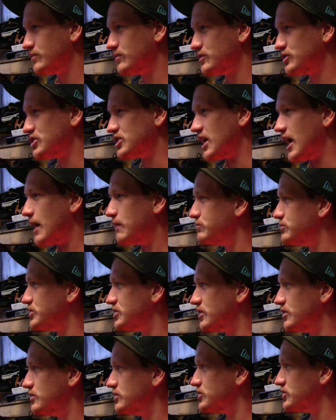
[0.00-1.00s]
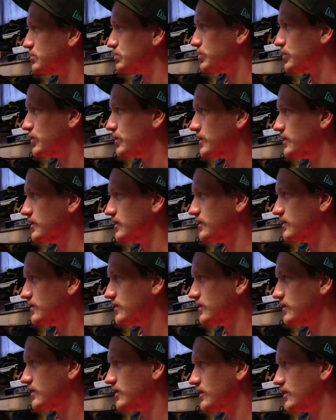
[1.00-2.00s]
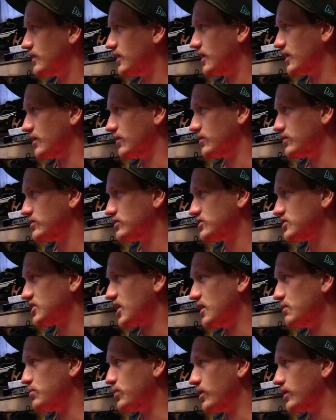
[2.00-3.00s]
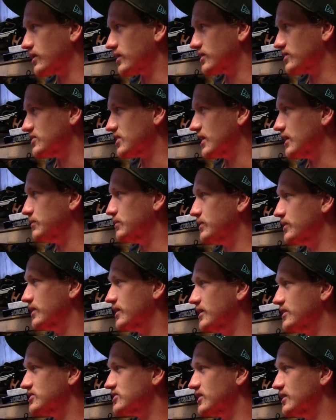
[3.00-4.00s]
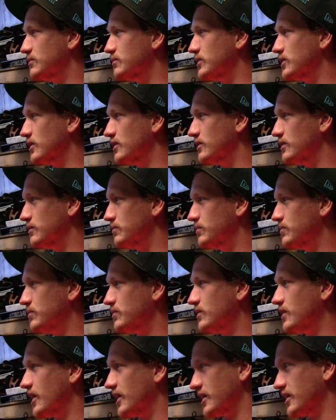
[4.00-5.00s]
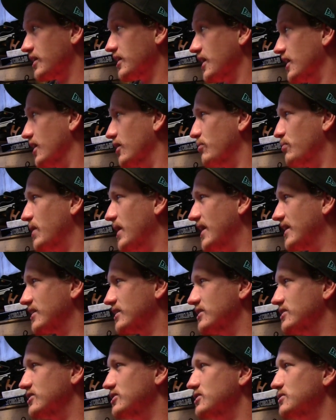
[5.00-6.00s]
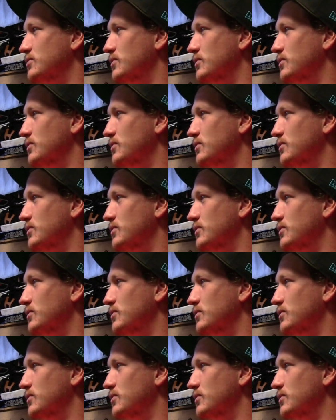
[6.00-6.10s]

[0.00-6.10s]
shop show support, like skate park at Tampa. They sent me a care package.